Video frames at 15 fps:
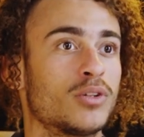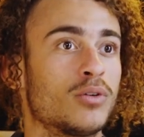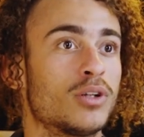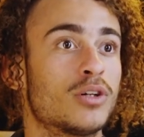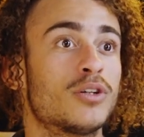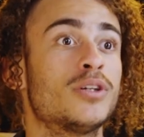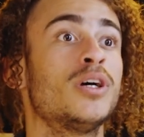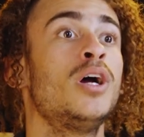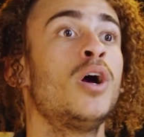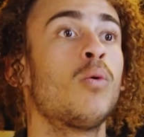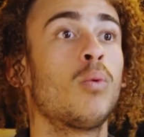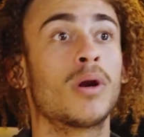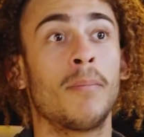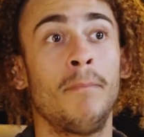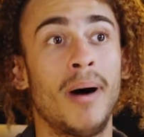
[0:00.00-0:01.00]
So learn
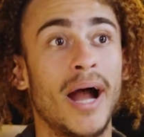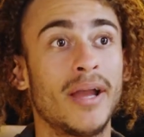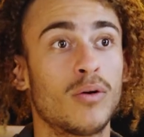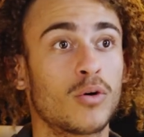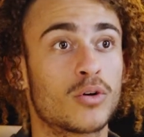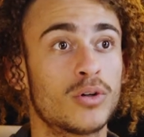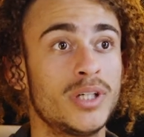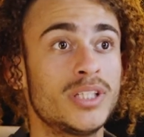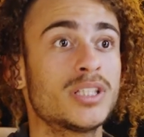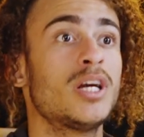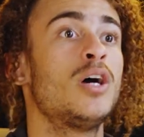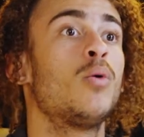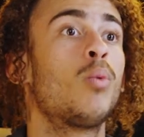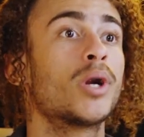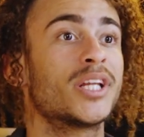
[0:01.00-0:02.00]
what a buy order is,
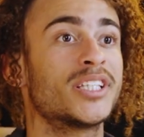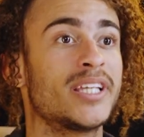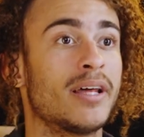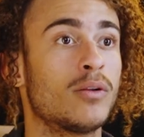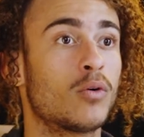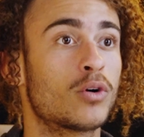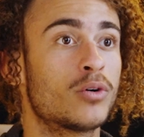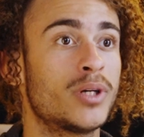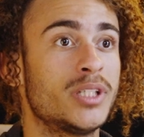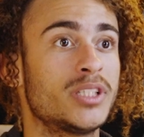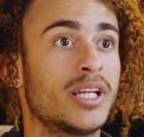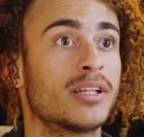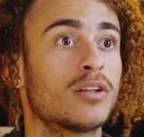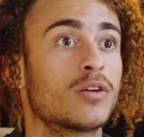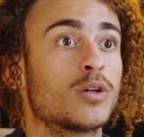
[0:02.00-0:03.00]
what a sell order is,
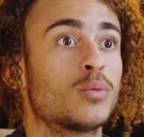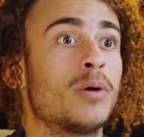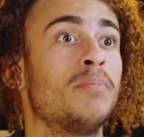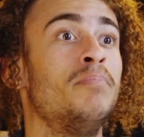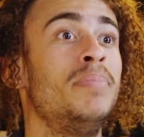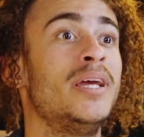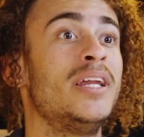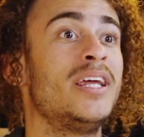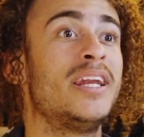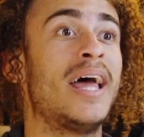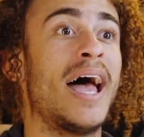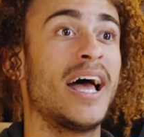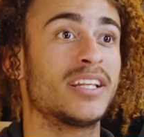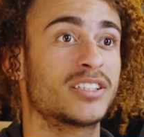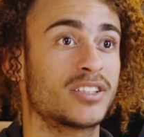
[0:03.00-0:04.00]
and learn what bid and
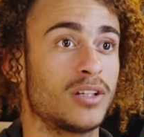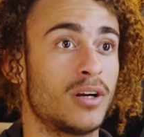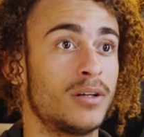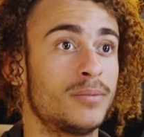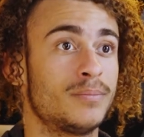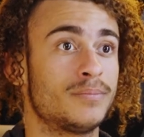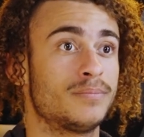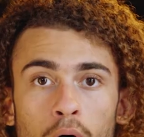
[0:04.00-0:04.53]
asks are.